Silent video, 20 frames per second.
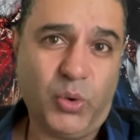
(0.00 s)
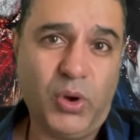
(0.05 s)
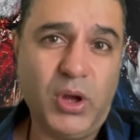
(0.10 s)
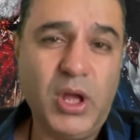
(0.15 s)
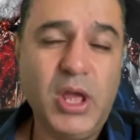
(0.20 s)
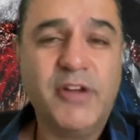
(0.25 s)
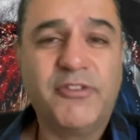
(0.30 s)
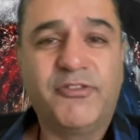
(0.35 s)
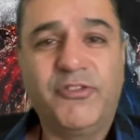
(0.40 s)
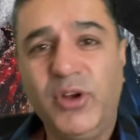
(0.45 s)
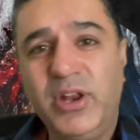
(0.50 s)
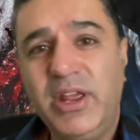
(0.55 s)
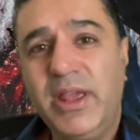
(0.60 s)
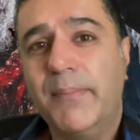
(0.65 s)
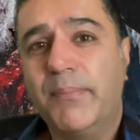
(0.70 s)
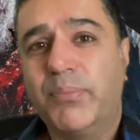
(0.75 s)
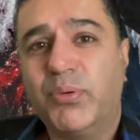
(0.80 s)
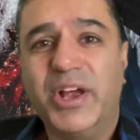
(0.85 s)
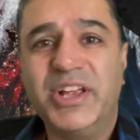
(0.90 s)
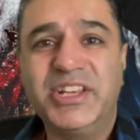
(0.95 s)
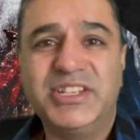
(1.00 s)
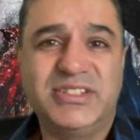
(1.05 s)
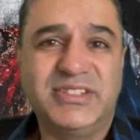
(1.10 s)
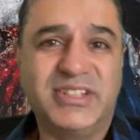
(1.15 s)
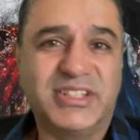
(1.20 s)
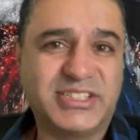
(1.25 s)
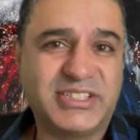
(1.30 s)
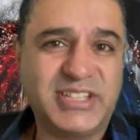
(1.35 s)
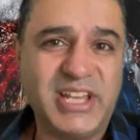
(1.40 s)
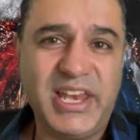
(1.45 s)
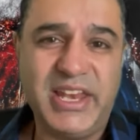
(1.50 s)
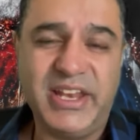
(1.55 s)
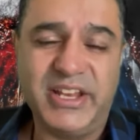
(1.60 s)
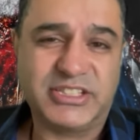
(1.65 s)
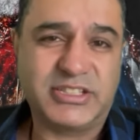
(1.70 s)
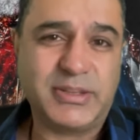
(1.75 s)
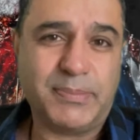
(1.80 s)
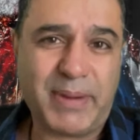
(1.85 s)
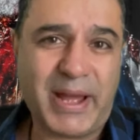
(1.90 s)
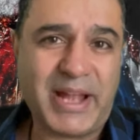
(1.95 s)
fully embracing the silliness,
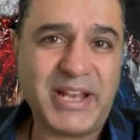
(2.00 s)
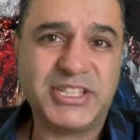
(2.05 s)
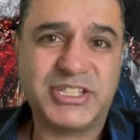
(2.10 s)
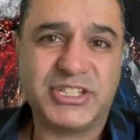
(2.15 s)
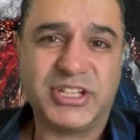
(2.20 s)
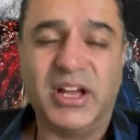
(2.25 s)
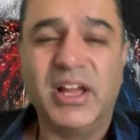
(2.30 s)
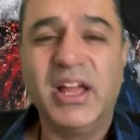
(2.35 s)
the banter